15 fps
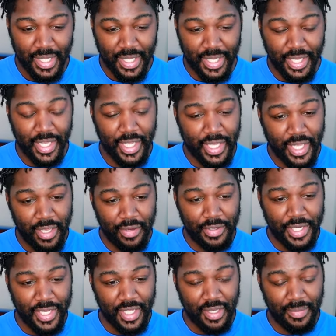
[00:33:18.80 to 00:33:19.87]
He
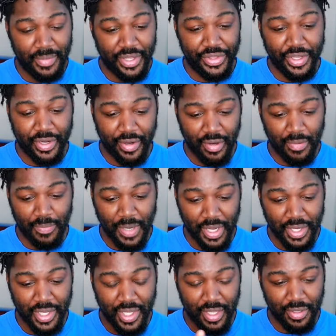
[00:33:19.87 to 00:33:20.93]
killed him, and the girl
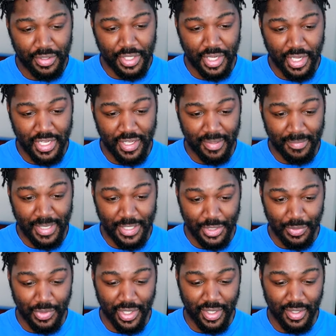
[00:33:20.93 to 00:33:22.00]
probably killed him
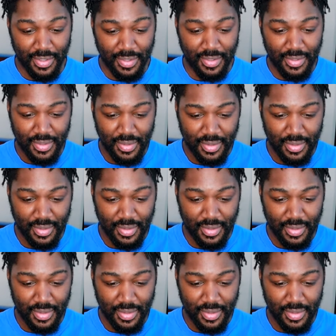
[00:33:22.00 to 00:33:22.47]
as well.